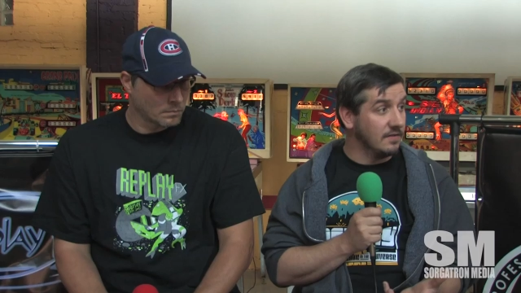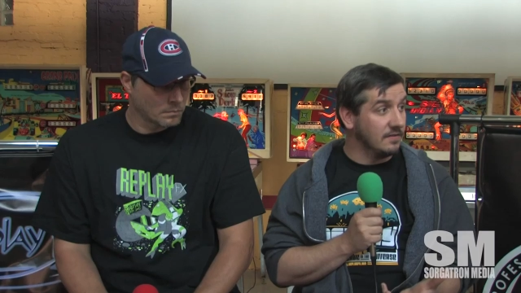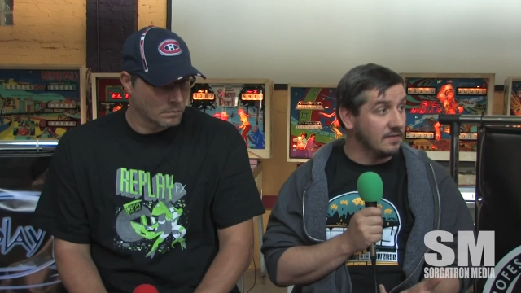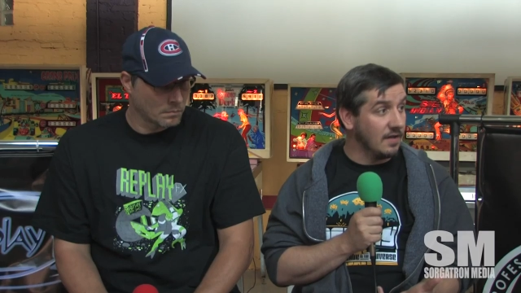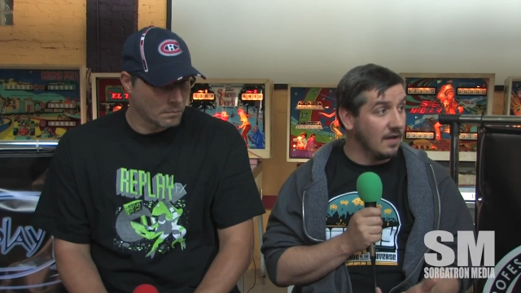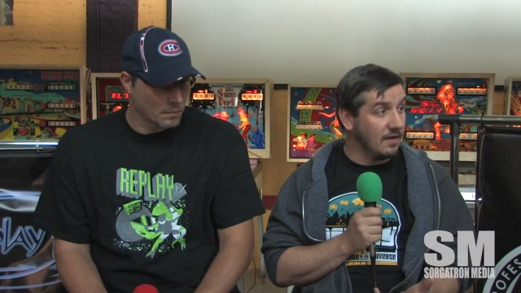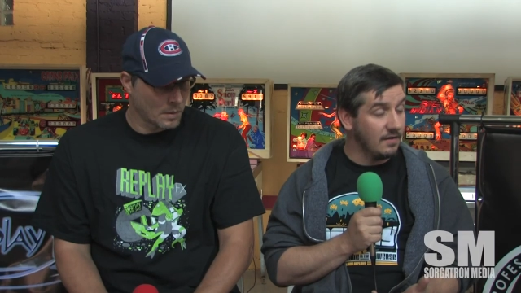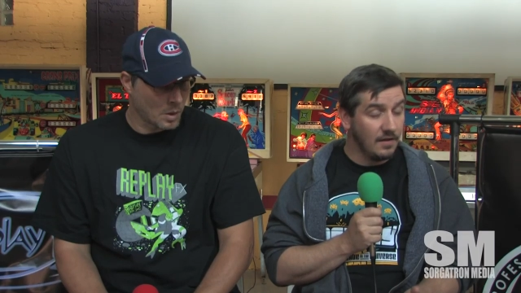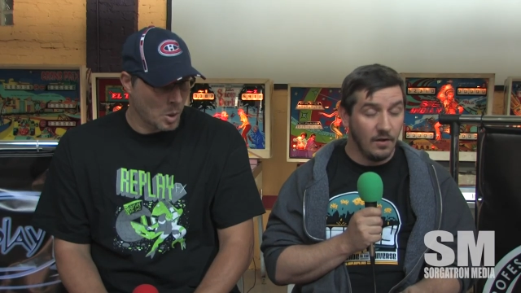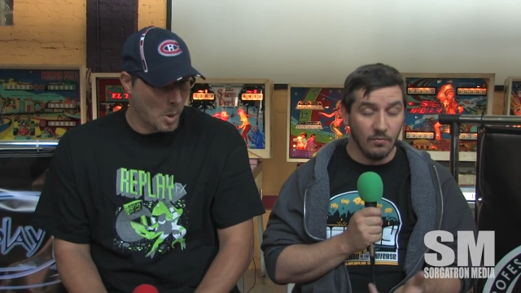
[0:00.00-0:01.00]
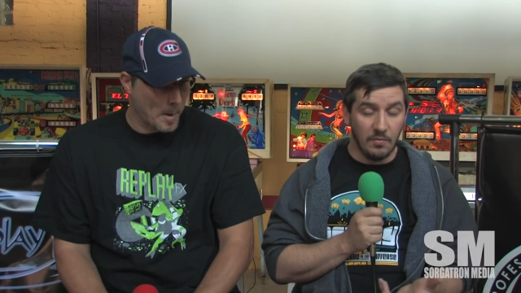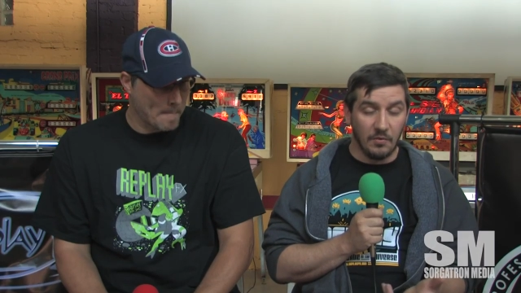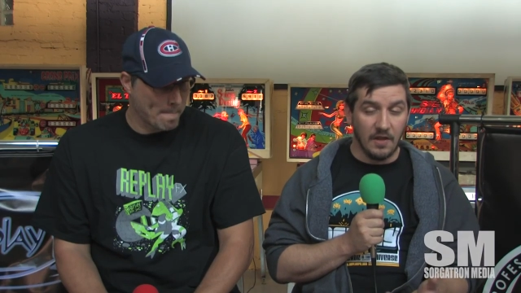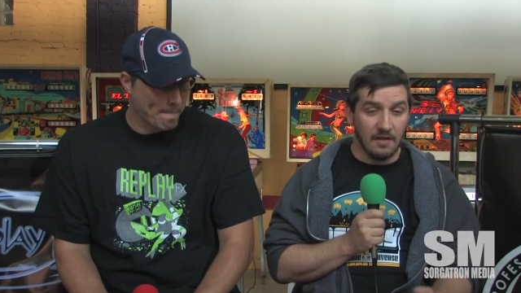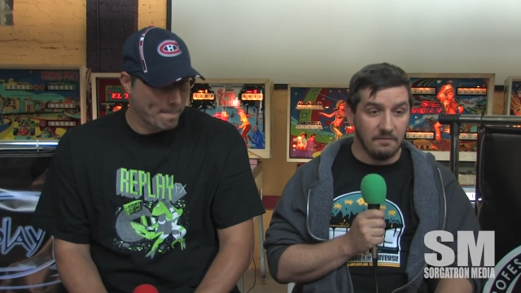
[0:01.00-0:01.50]
Speaker 1: at uh,
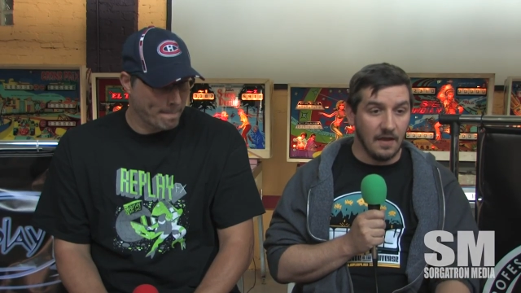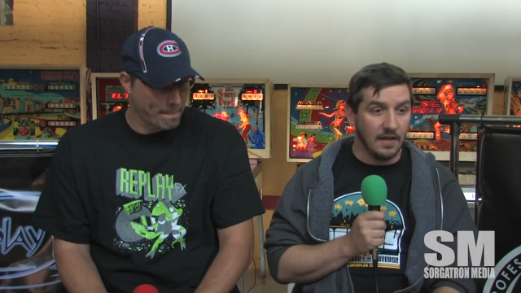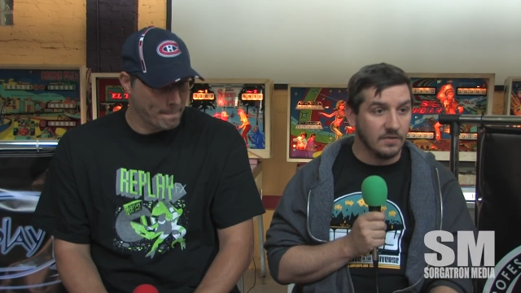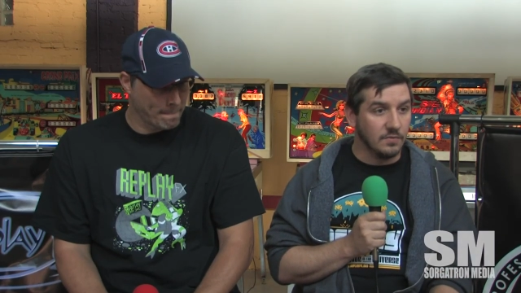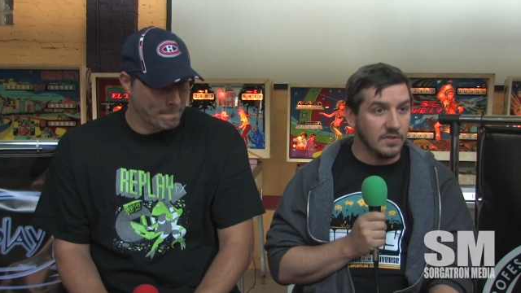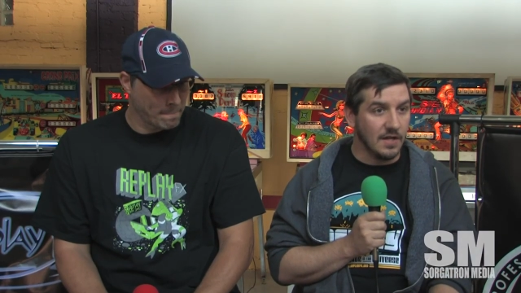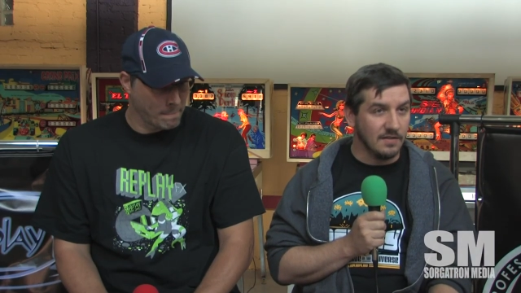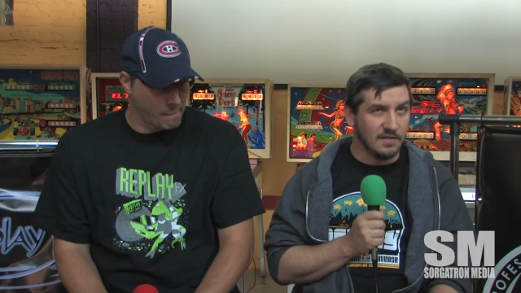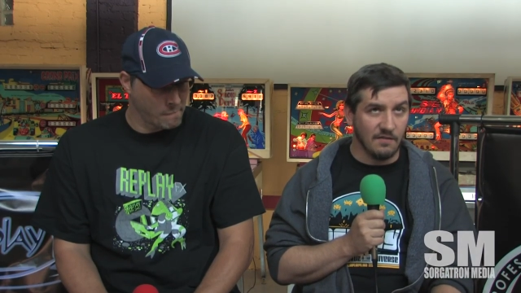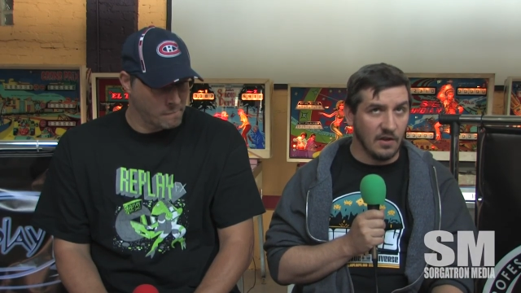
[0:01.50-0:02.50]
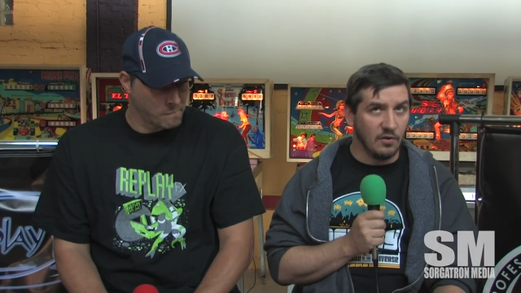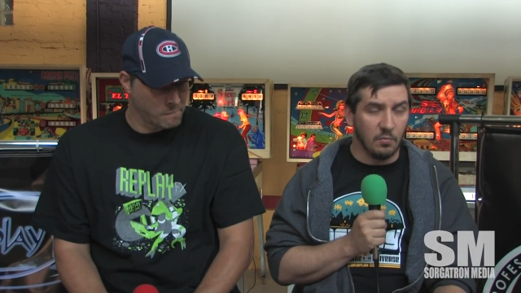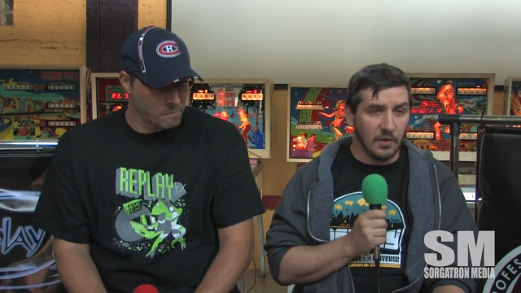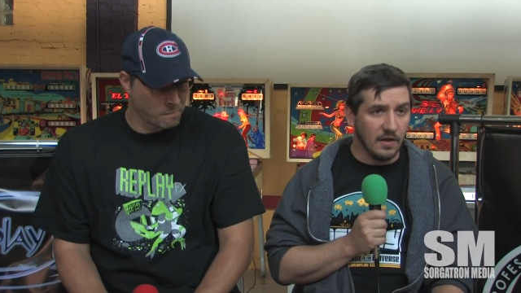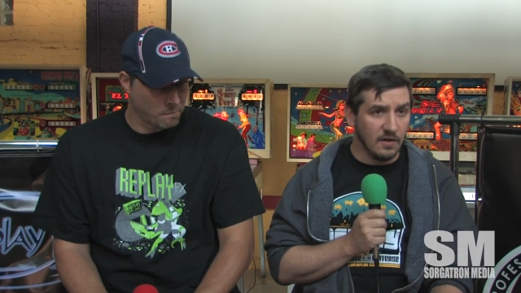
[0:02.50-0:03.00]
Replay FX, which has
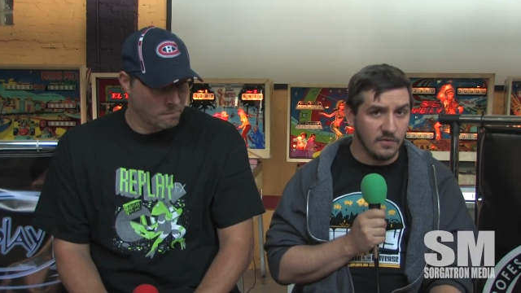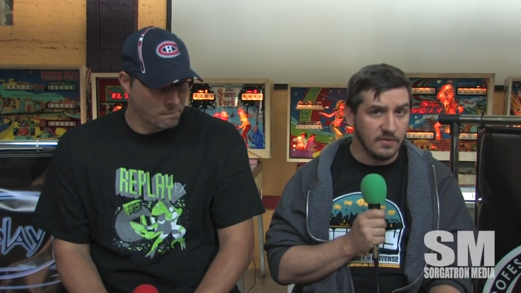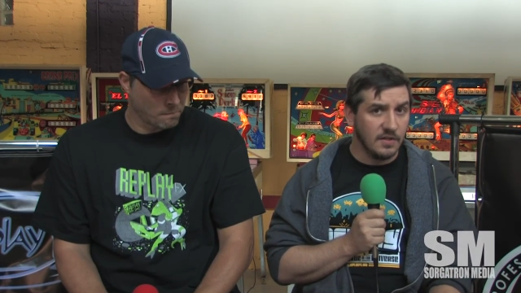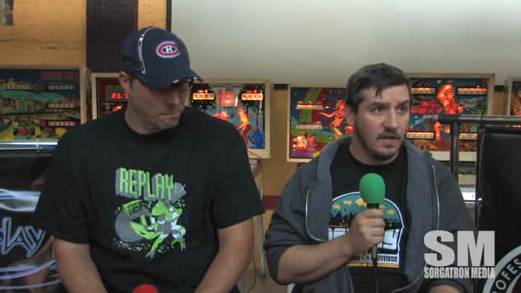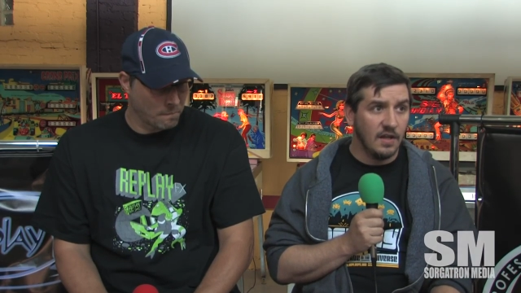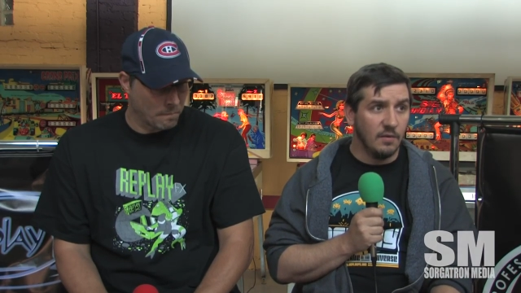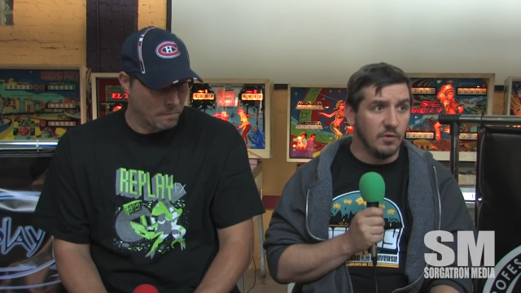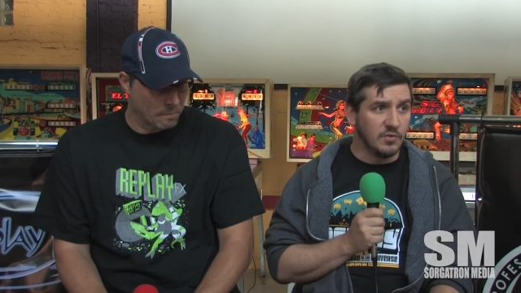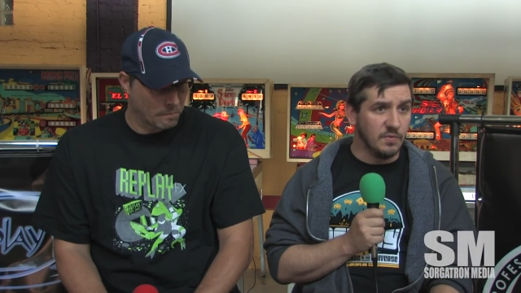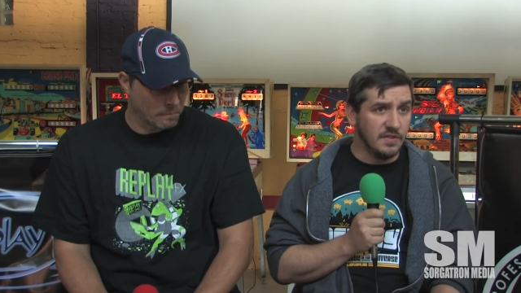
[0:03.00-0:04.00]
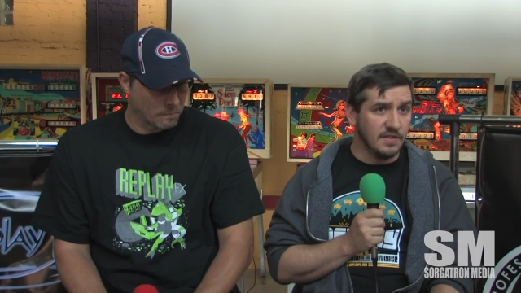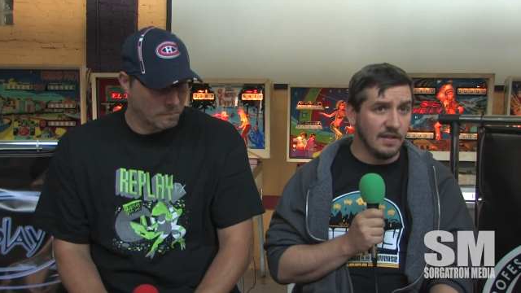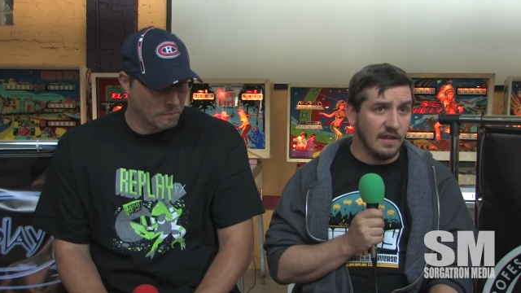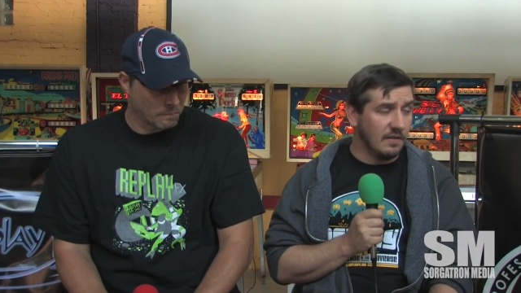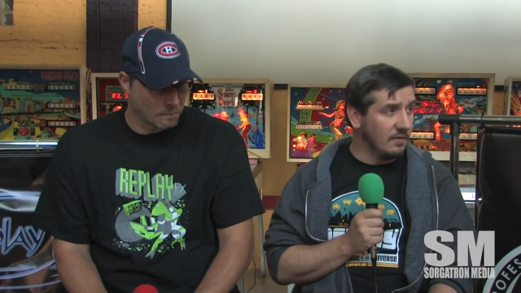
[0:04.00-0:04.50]
700 players, which we
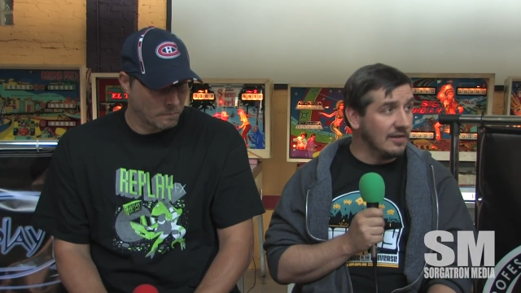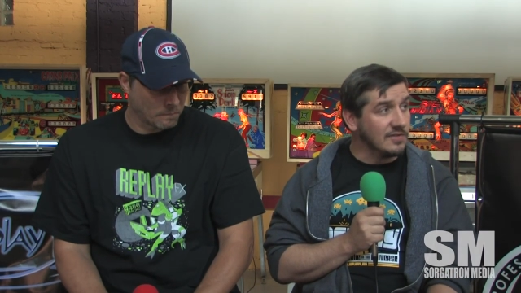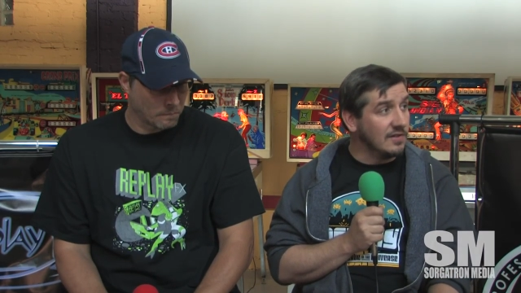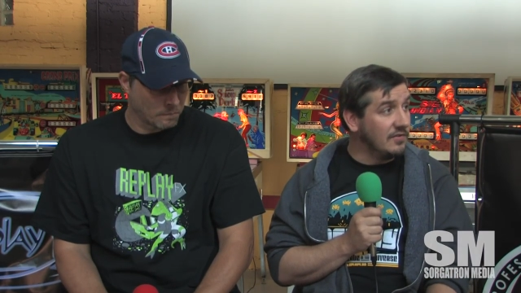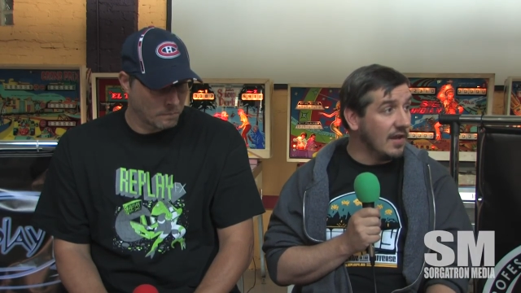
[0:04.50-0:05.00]
sell out in less than a